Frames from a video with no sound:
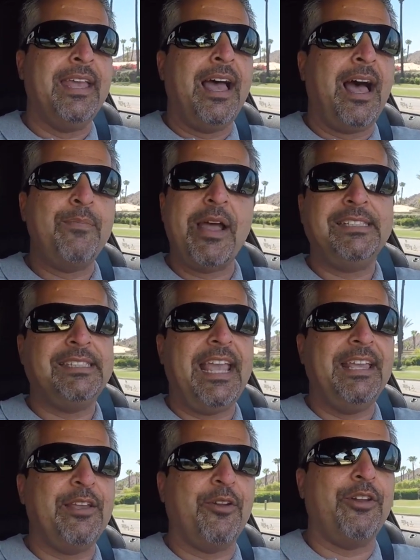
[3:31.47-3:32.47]
I'm not
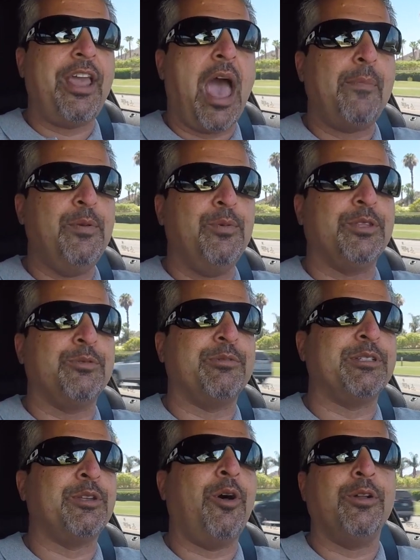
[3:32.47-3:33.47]
saying they're unhappy with the
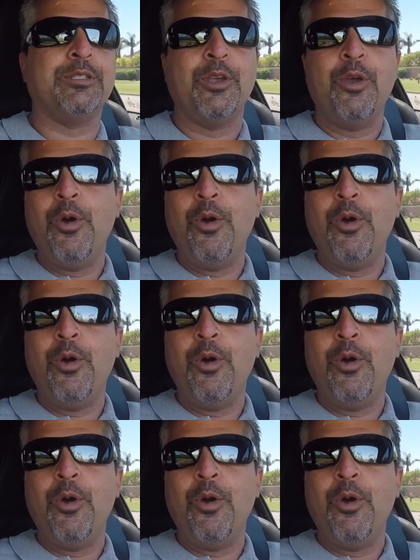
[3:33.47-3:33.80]
results.